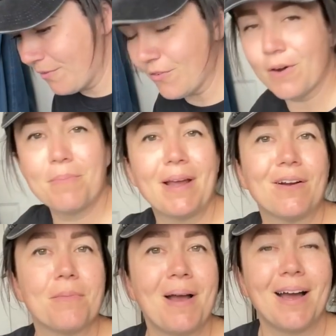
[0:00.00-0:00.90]
for a
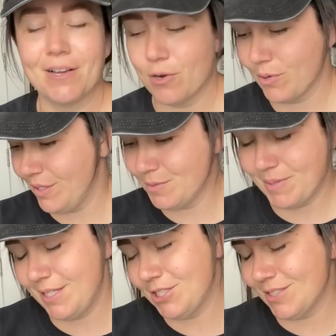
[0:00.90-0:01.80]
pair of Patagonias, but
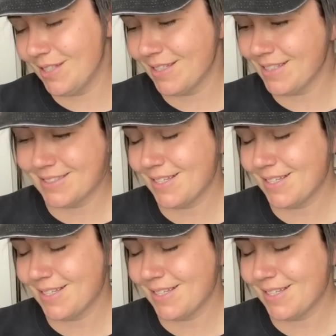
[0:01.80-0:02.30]
I just think that's